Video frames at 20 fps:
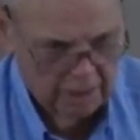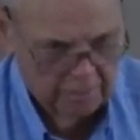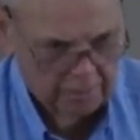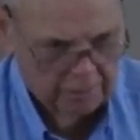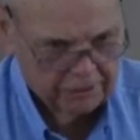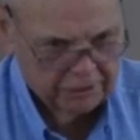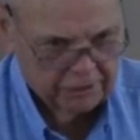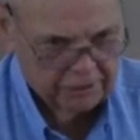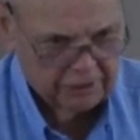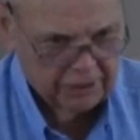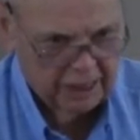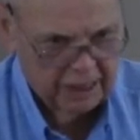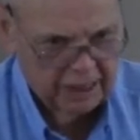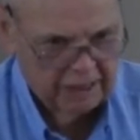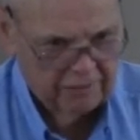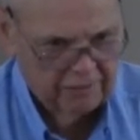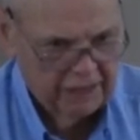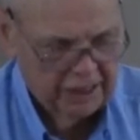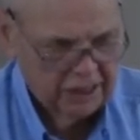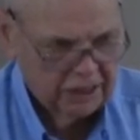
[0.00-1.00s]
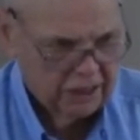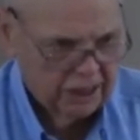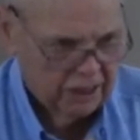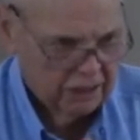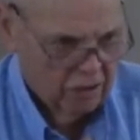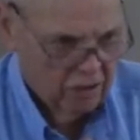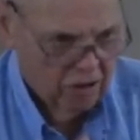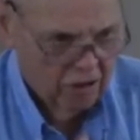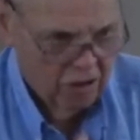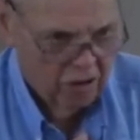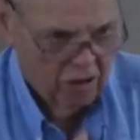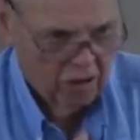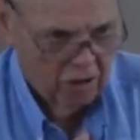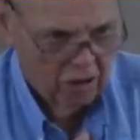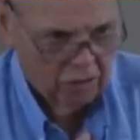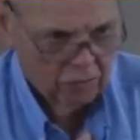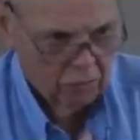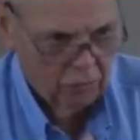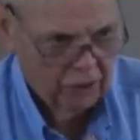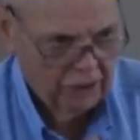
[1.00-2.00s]
But the thing of it is, in our
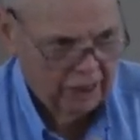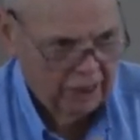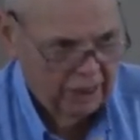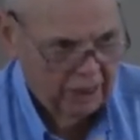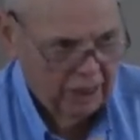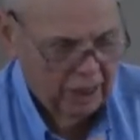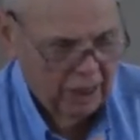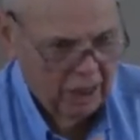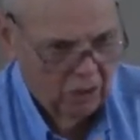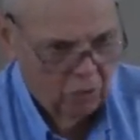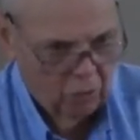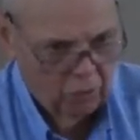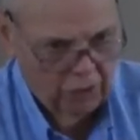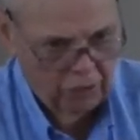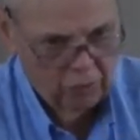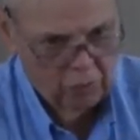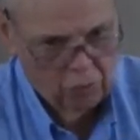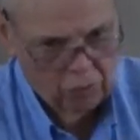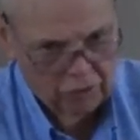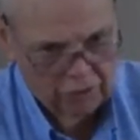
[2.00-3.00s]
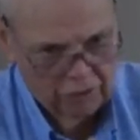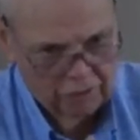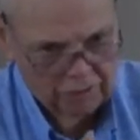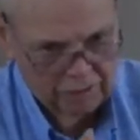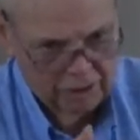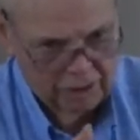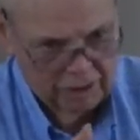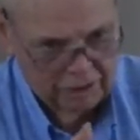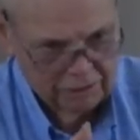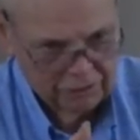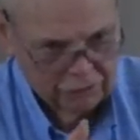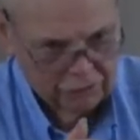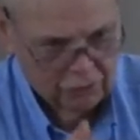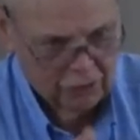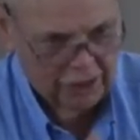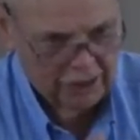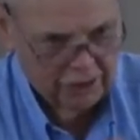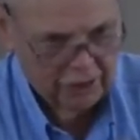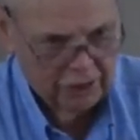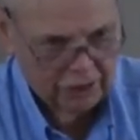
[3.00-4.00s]
heart, we, we want to
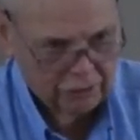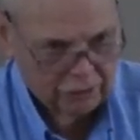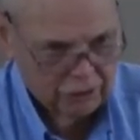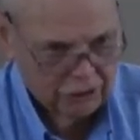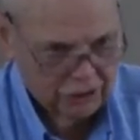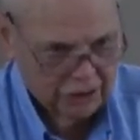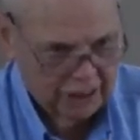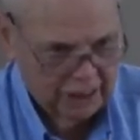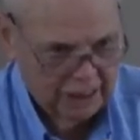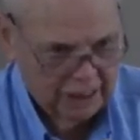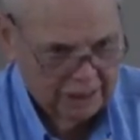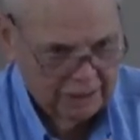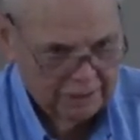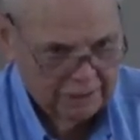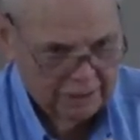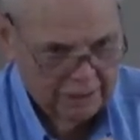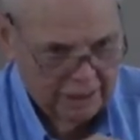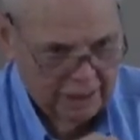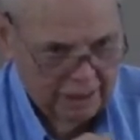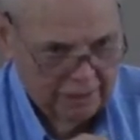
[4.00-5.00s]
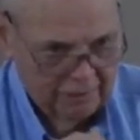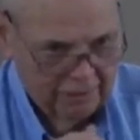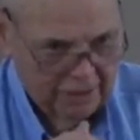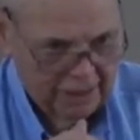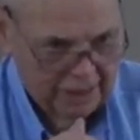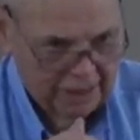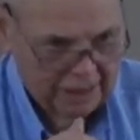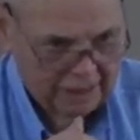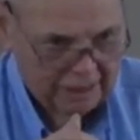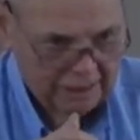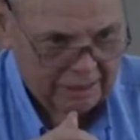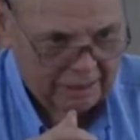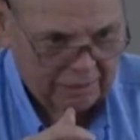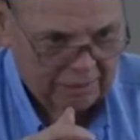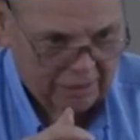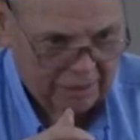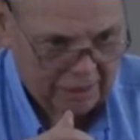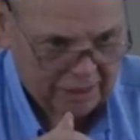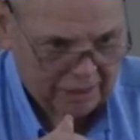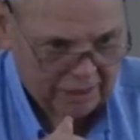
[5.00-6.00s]
try to understand that
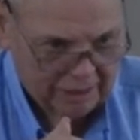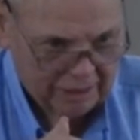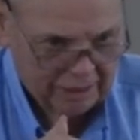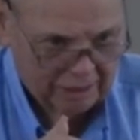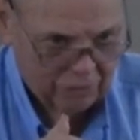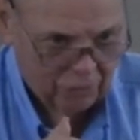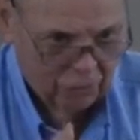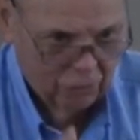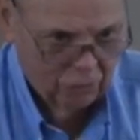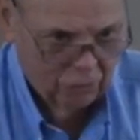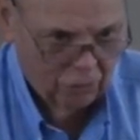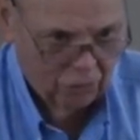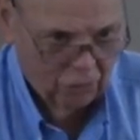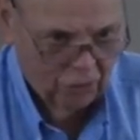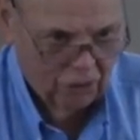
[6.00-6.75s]
uh,